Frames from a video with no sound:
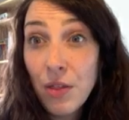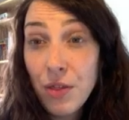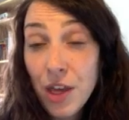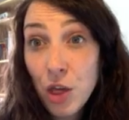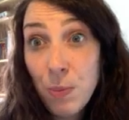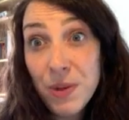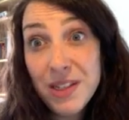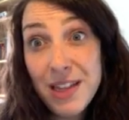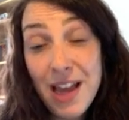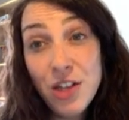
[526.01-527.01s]
they could
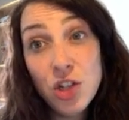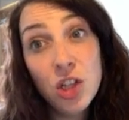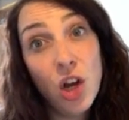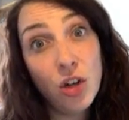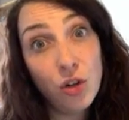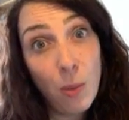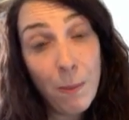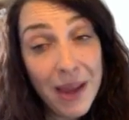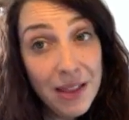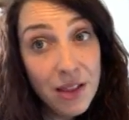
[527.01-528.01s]
potentially
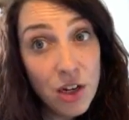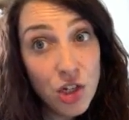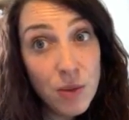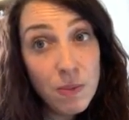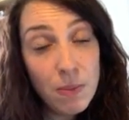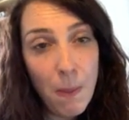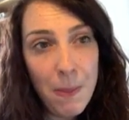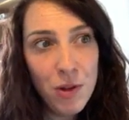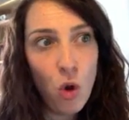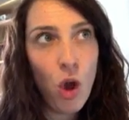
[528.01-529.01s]
undermine the regime,
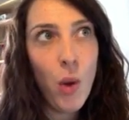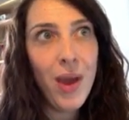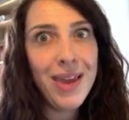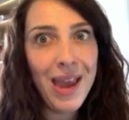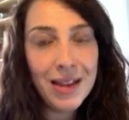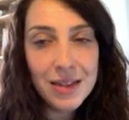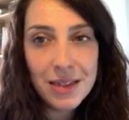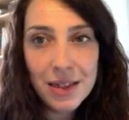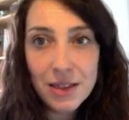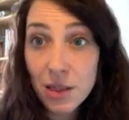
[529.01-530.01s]
maybe talk out against
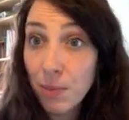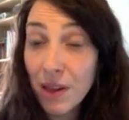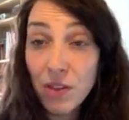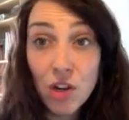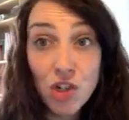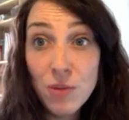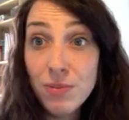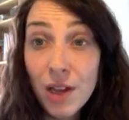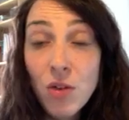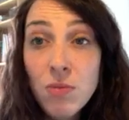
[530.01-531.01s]
it to bring the regime
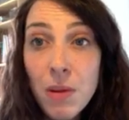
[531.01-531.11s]
down.